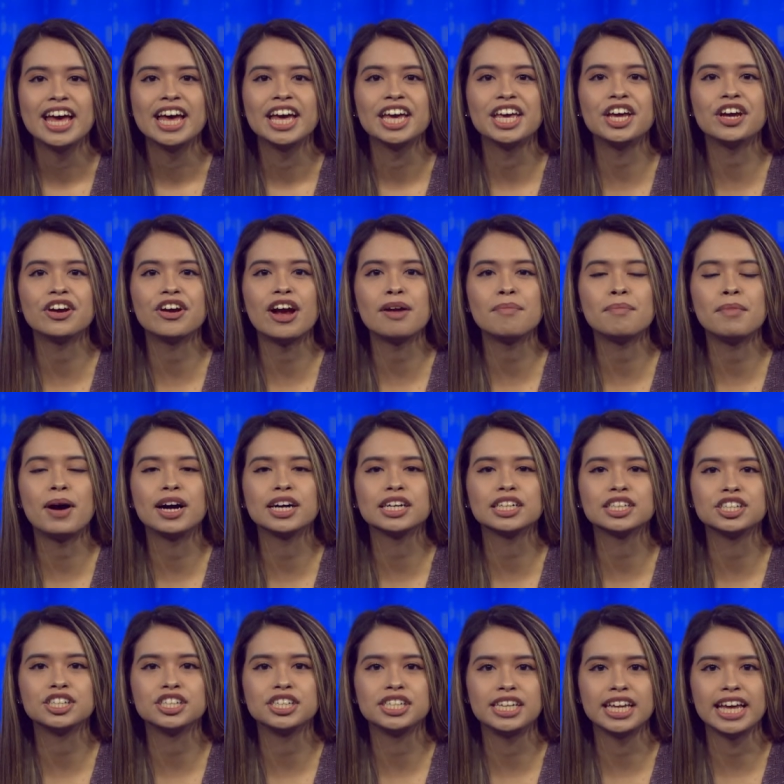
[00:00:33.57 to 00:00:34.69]
Here at
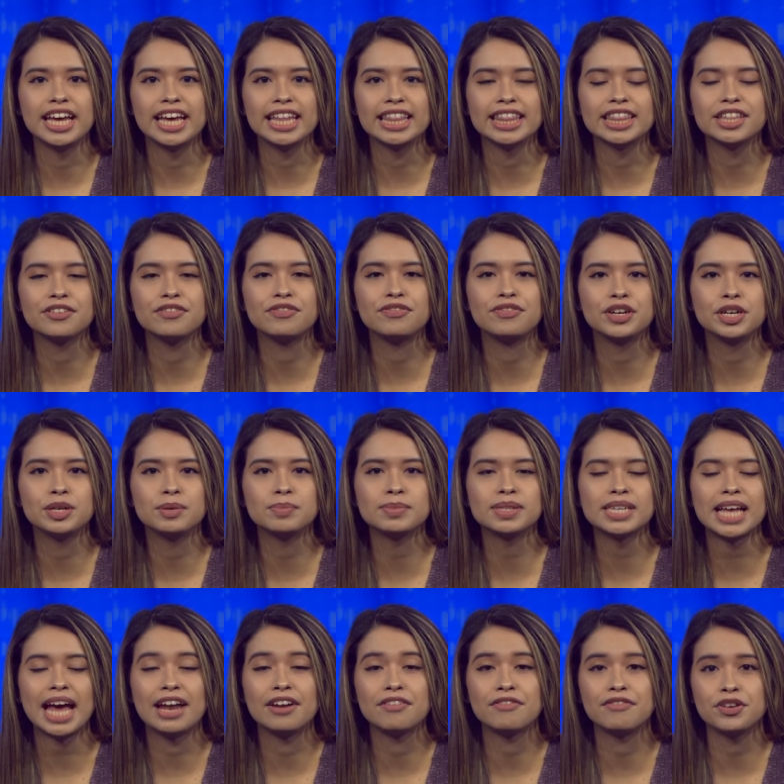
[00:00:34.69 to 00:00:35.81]
Montclair State, the
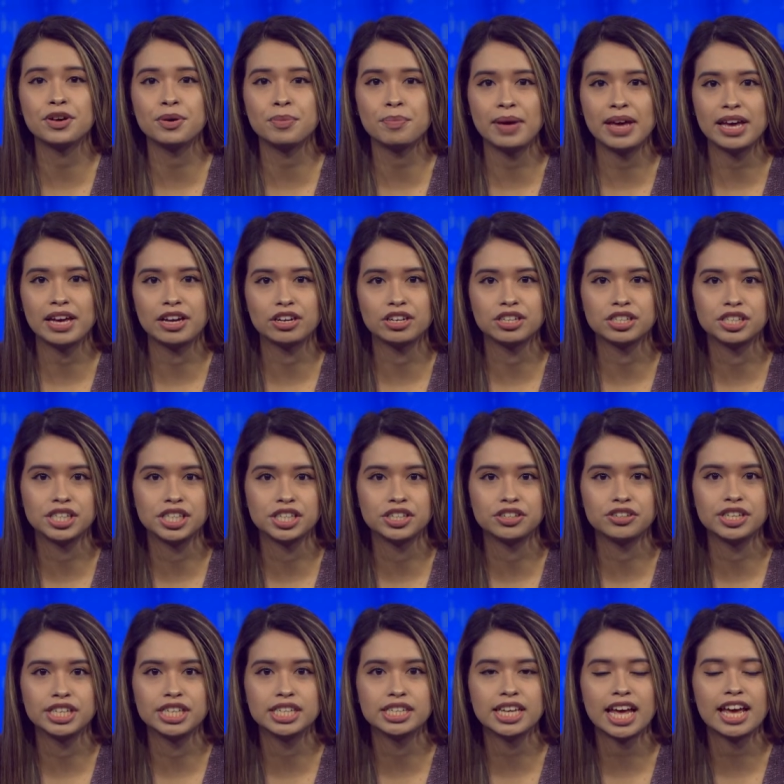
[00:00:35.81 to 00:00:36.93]
Films and Filmmakers
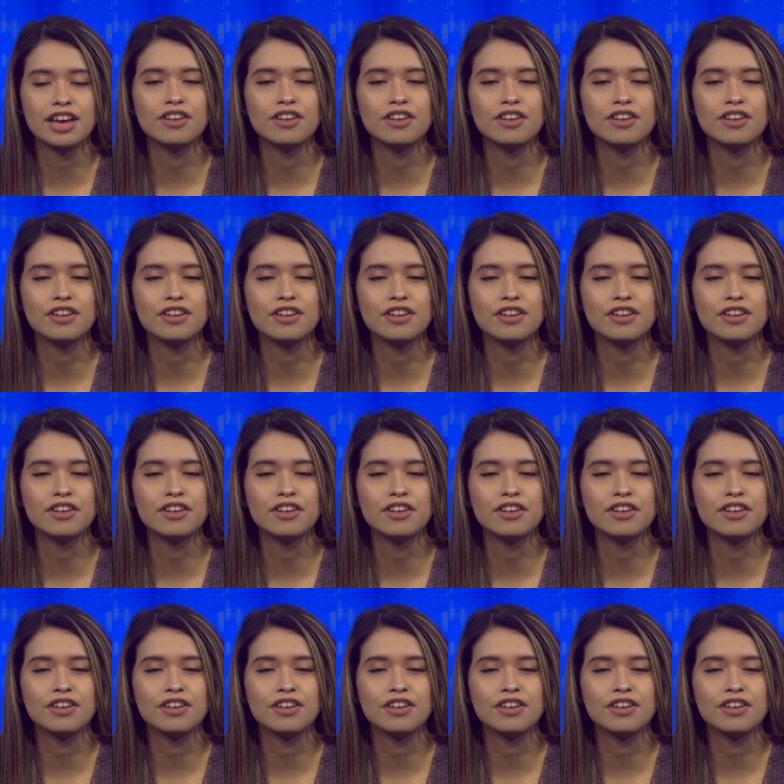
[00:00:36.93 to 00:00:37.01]
series,